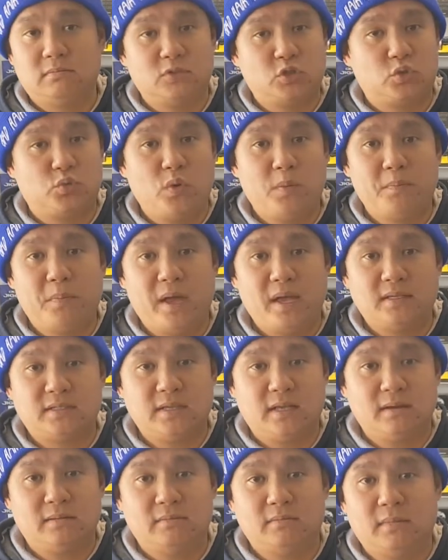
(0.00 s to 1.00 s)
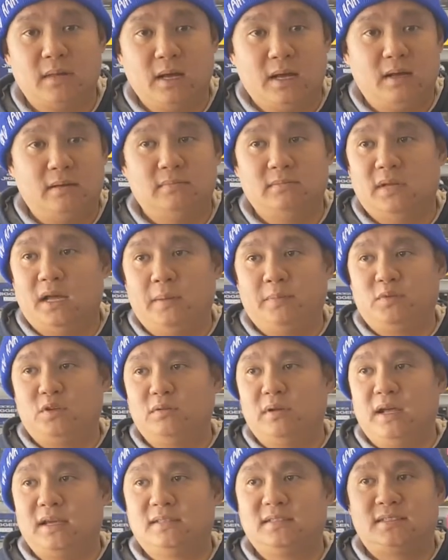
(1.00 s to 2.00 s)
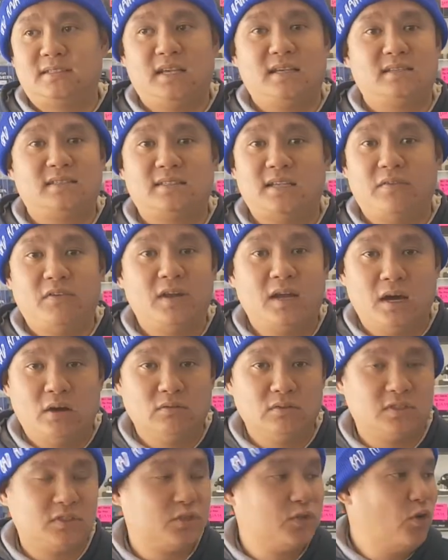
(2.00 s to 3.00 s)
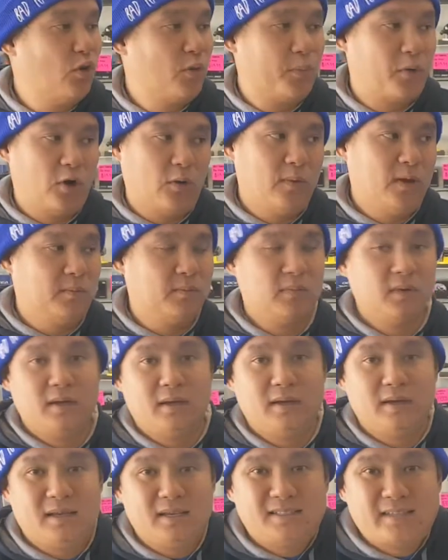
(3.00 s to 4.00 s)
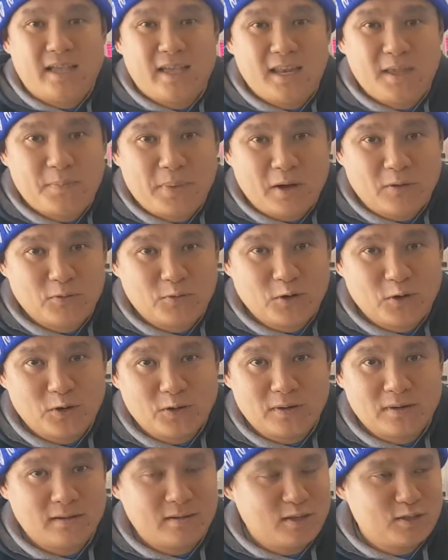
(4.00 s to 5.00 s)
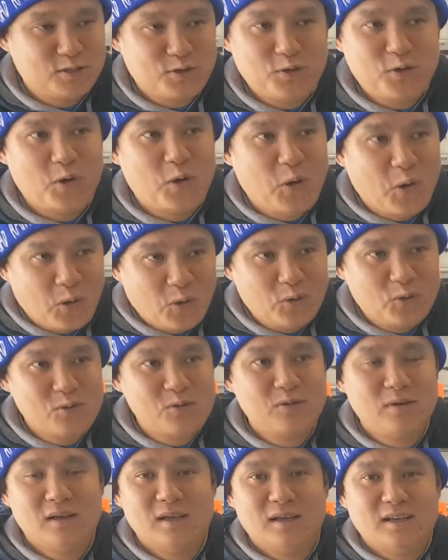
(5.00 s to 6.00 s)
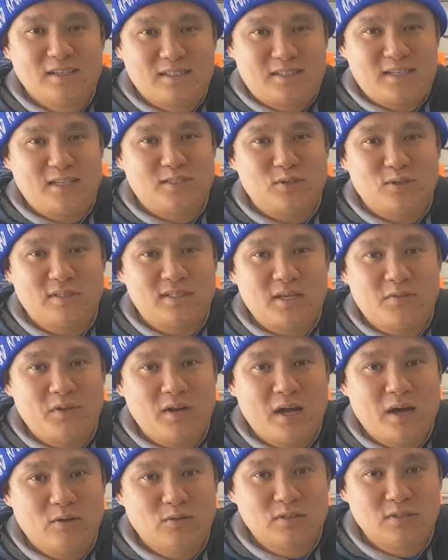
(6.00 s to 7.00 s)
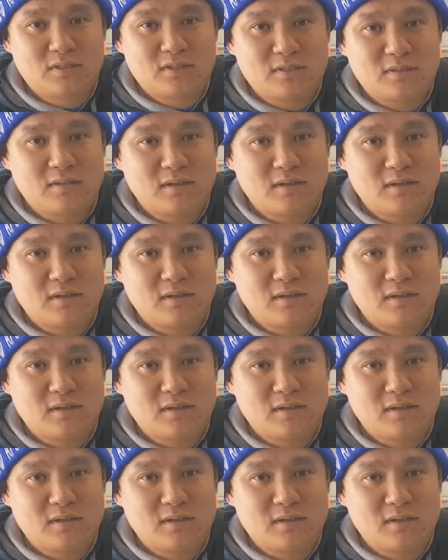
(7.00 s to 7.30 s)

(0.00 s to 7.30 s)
swim baits up to like 6-7 ounce, no problem. It's an 80-pound rod. It's gonna hold 6 or 7 ounce